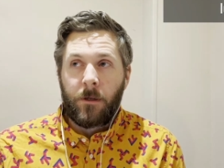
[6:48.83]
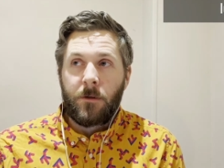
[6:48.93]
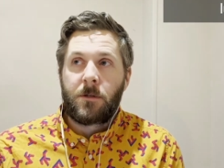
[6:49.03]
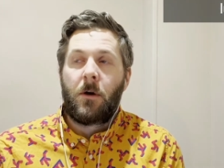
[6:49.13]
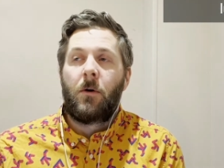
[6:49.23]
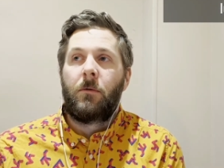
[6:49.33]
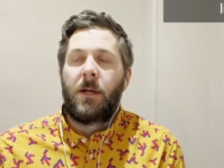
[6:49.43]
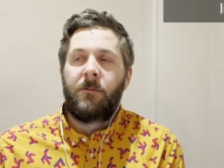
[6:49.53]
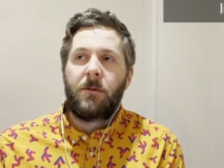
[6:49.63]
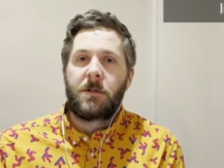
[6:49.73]
So
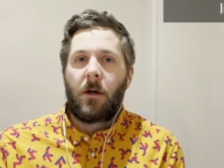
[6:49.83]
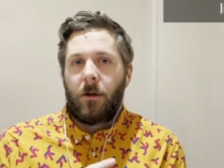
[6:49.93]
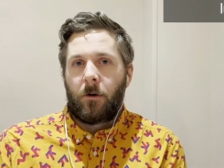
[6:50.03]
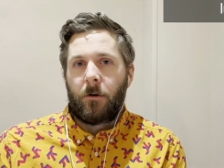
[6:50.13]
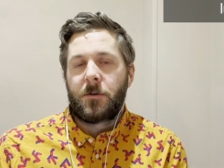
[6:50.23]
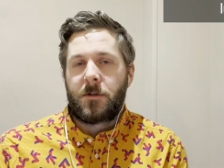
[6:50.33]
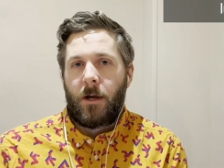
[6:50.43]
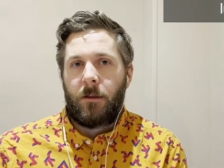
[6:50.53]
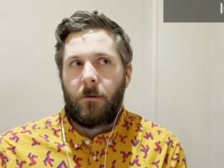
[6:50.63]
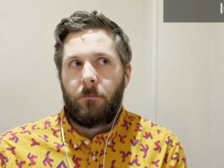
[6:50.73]
even though it's a guy and a girl
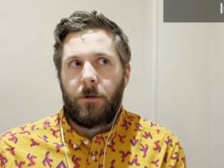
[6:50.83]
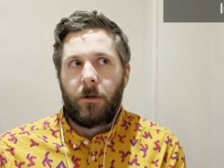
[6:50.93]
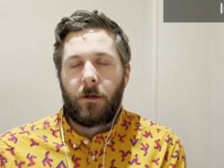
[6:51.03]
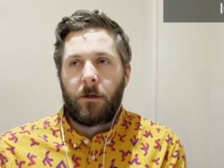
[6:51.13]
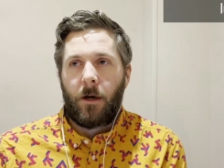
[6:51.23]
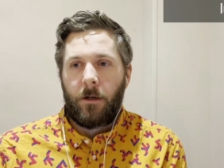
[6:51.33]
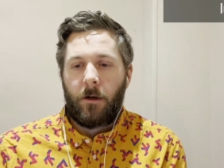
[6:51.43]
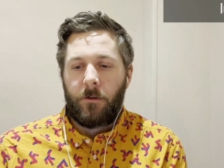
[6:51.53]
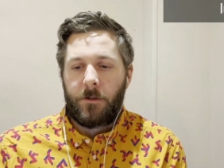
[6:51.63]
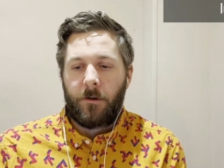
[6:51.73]
saying them, you can kind of
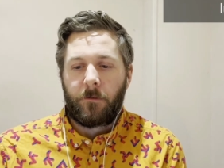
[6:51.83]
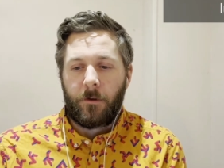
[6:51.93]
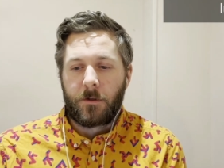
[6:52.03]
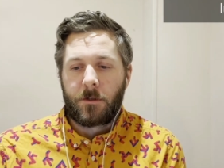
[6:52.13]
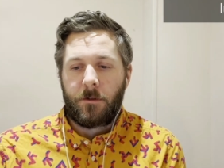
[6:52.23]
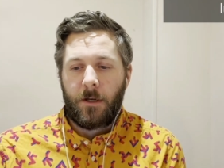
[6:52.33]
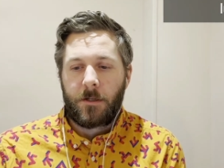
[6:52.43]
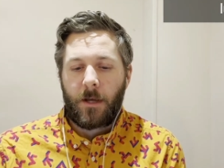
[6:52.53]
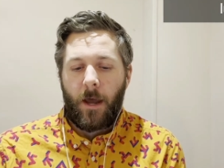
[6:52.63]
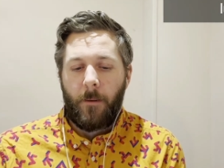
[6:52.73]
hear the difference.
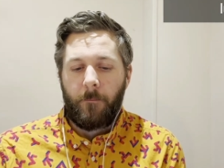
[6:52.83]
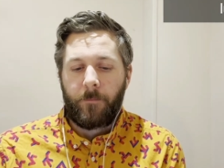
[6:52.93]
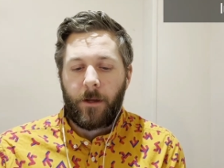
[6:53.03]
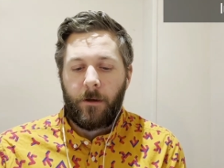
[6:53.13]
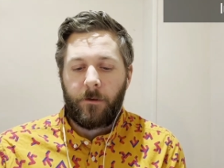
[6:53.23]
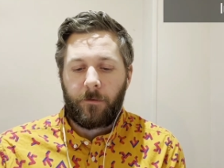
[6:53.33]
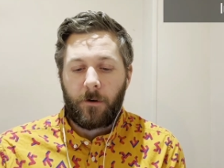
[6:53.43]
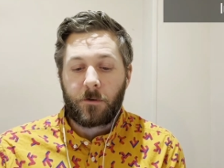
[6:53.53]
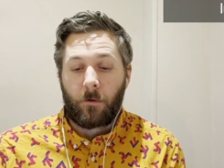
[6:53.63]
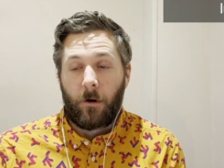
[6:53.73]
This the
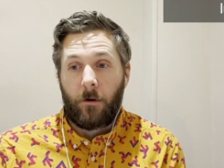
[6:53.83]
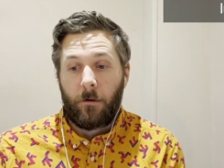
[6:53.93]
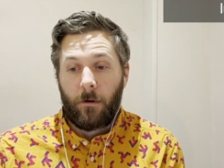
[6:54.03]
first word,